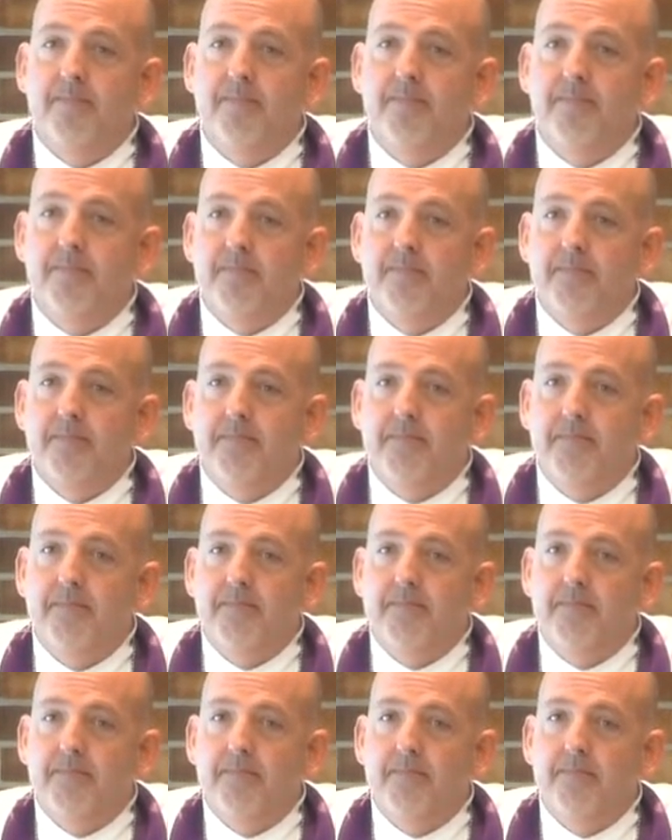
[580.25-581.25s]

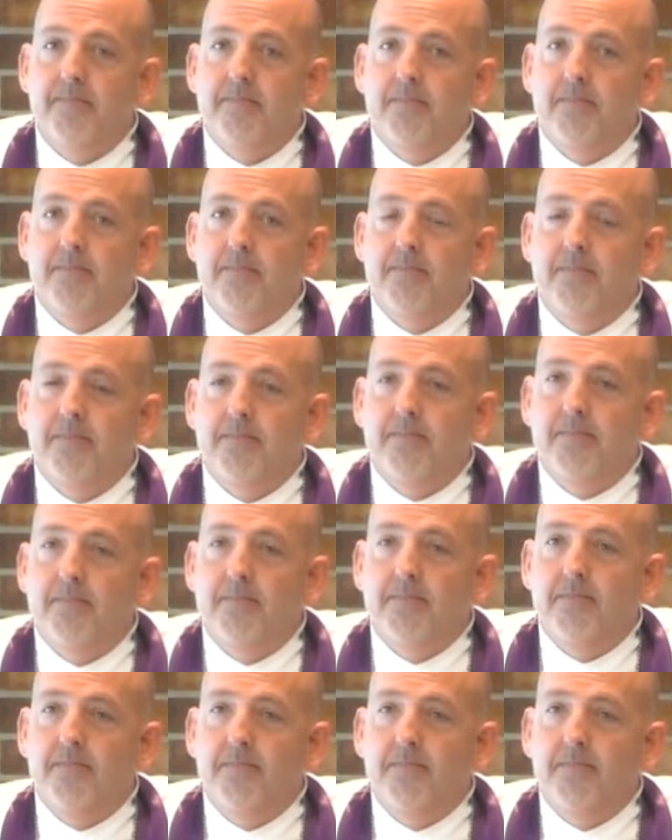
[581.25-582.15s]
Nobody speaks.